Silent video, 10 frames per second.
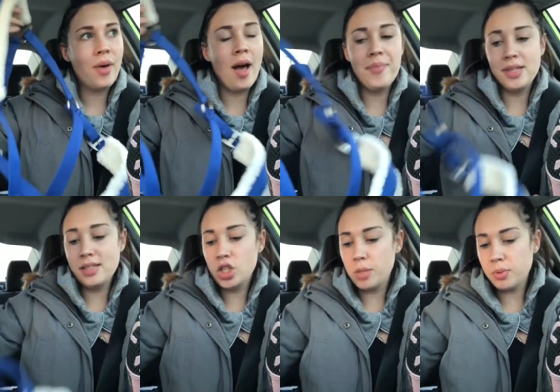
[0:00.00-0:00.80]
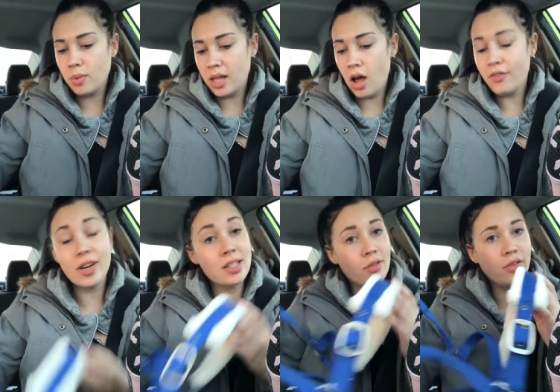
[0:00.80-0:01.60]
Um, this is the cheapest one they offer,
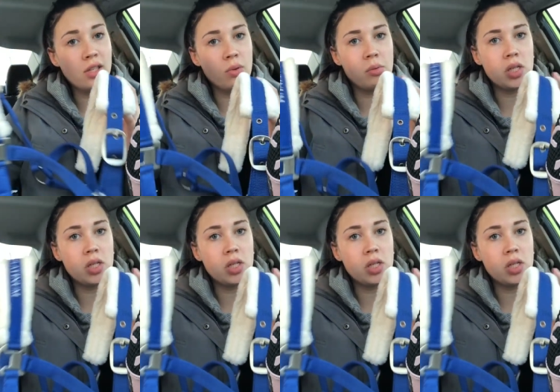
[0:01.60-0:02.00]
and it's a fleece one,